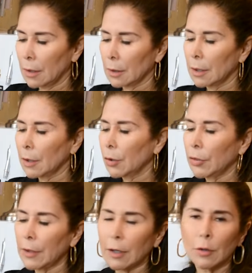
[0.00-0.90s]
The good
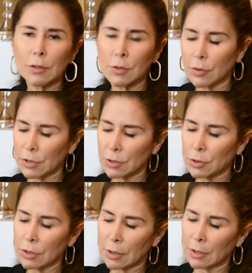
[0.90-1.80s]
thing also is
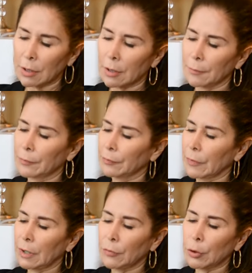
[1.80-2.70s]
if
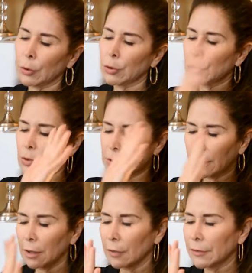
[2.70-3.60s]
you don't use a
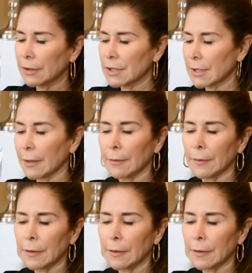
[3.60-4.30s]
glove in this hand,